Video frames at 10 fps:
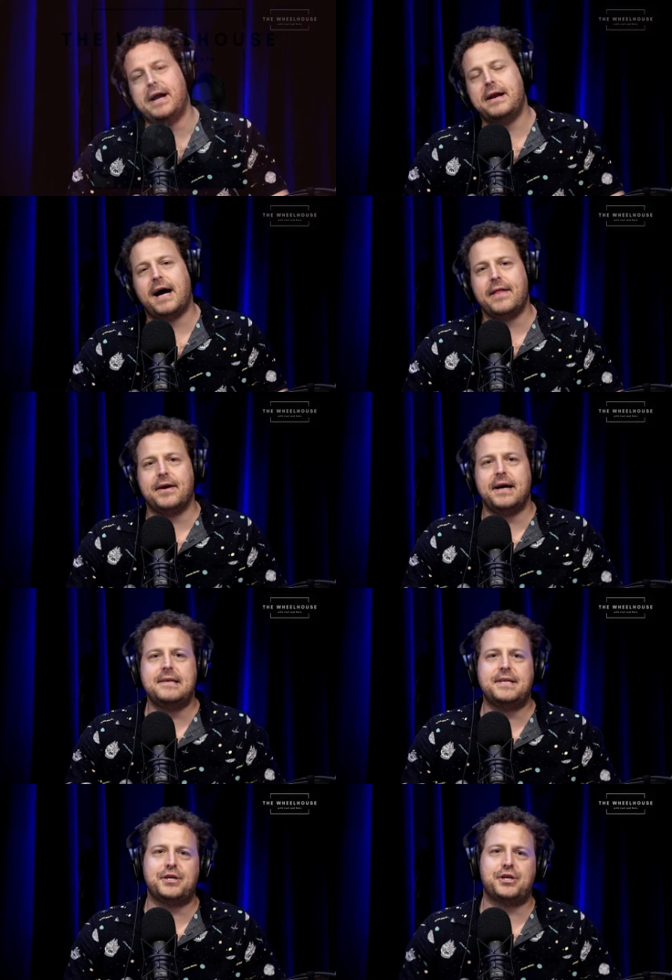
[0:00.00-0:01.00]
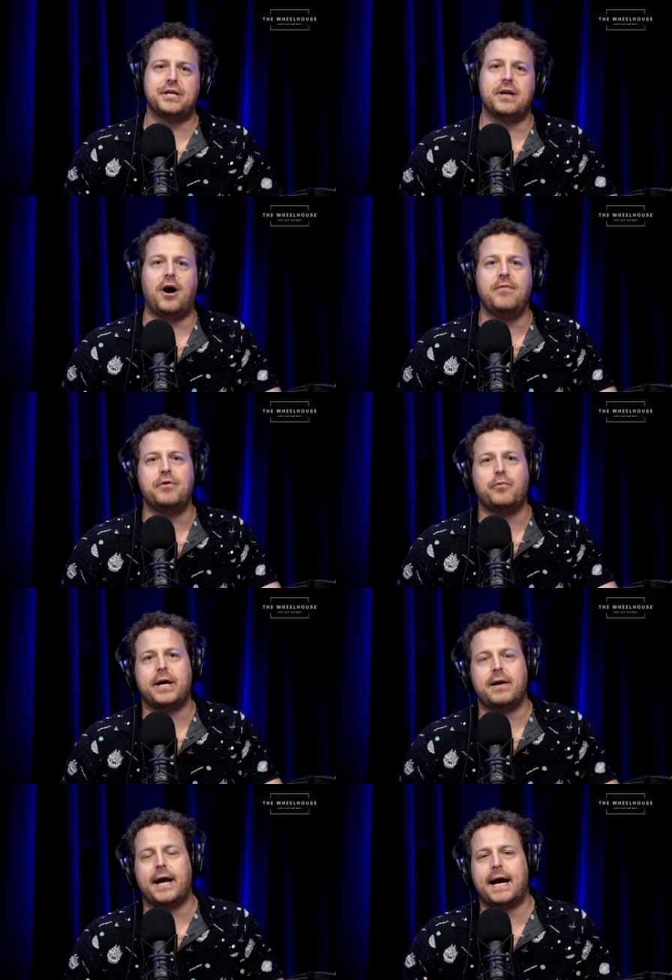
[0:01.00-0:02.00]
another edition of the
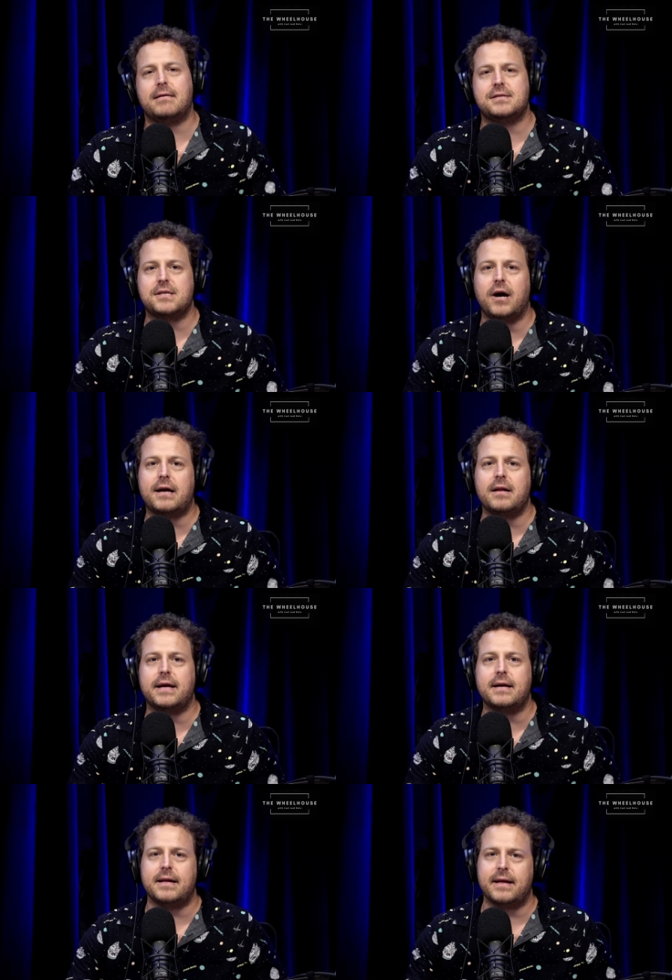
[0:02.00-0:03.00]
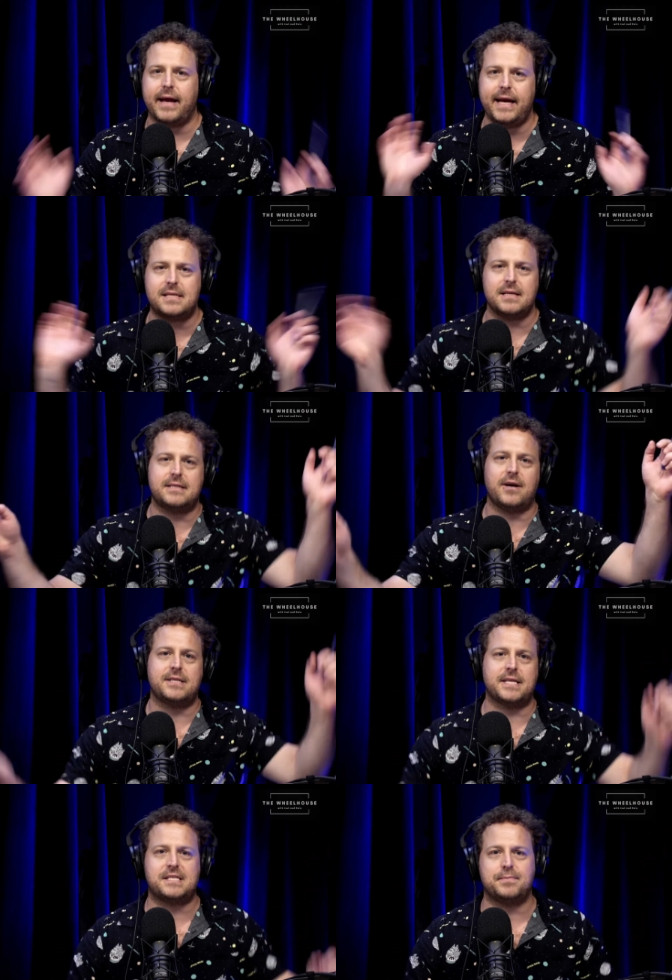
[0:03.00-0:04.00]
Wheelhouse Cycling, easily
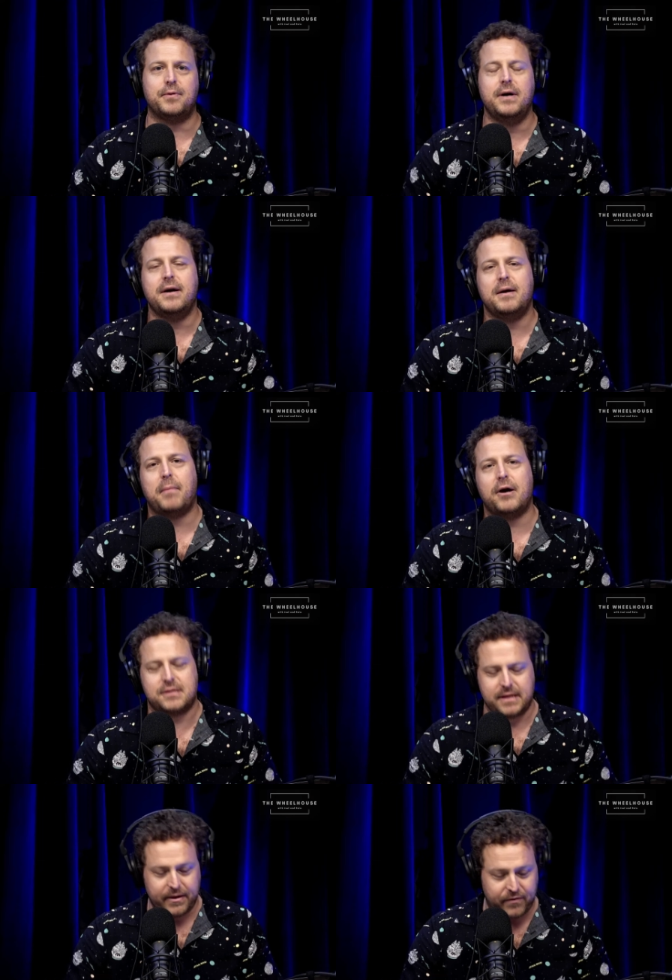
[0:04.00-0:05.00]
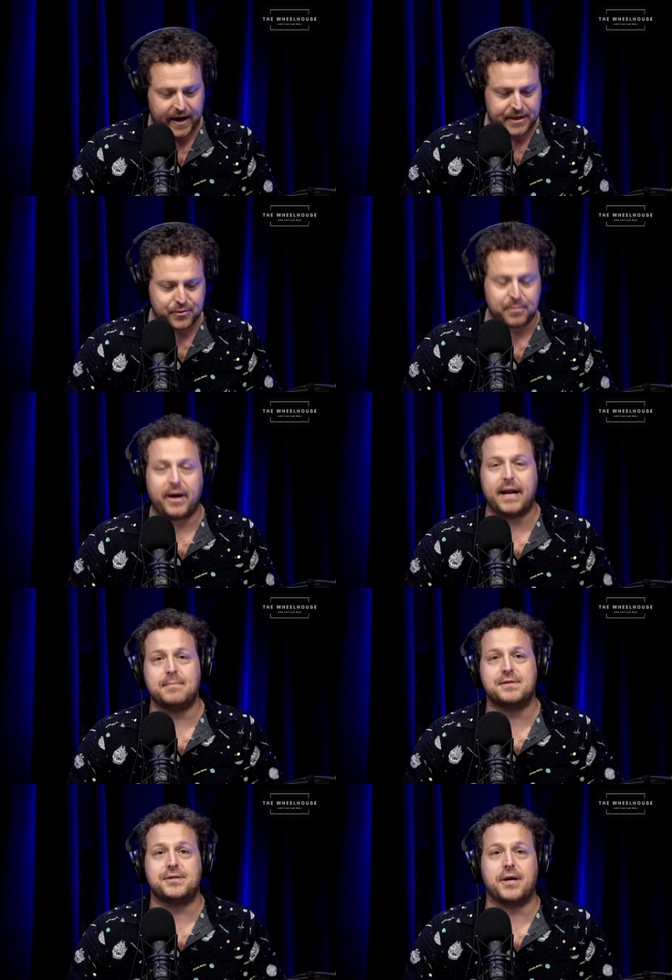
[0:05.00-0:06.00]
digestible, mostly factual. My
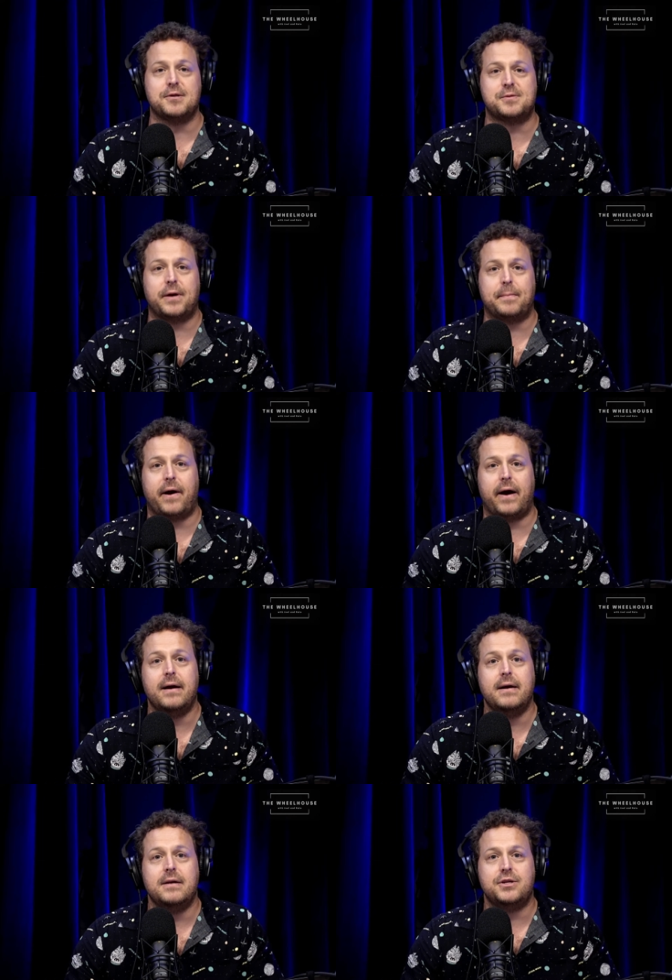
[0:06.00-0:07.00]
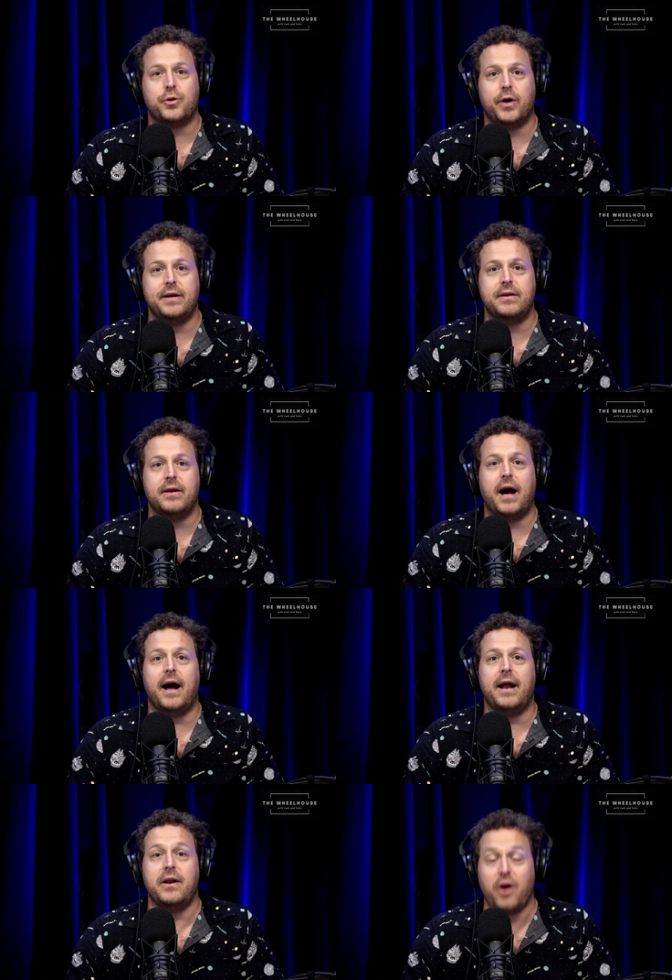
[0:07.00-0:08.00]
name's Joel Spreadborough, joined
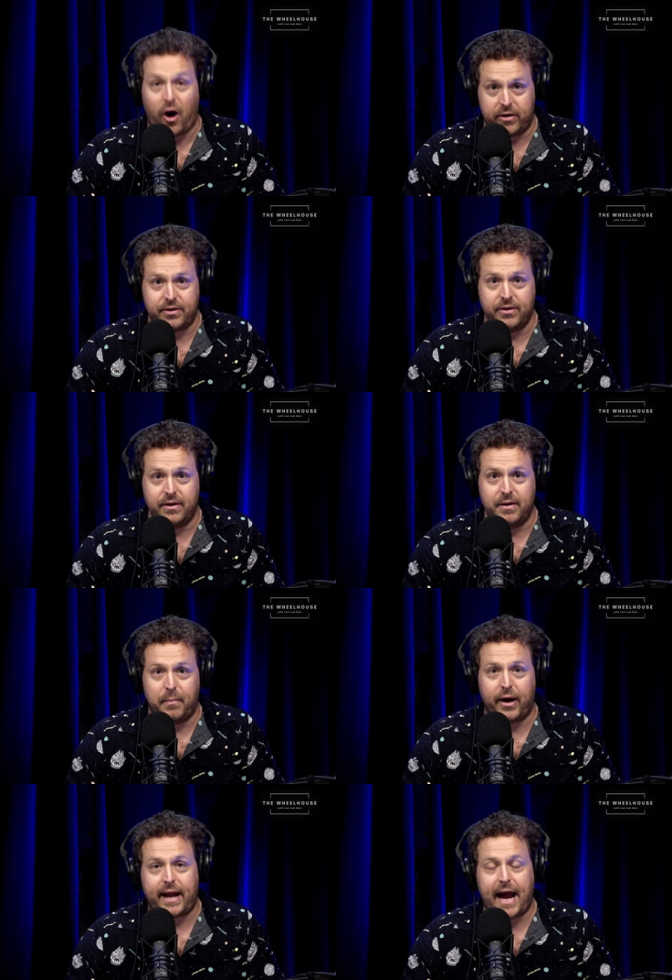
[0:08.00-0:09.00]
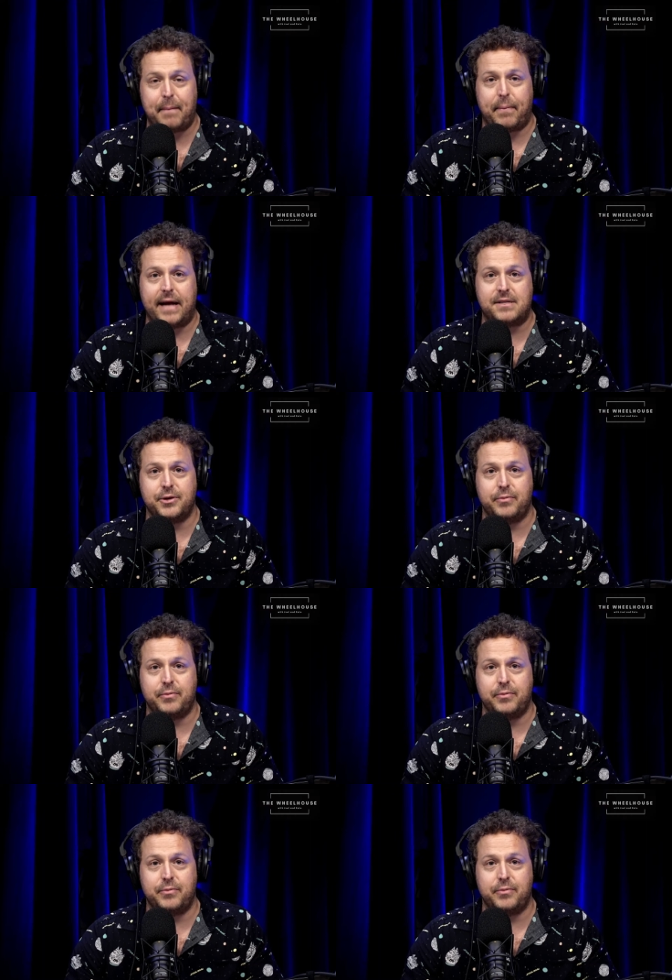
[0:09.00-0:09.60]
not by Kate Bates, who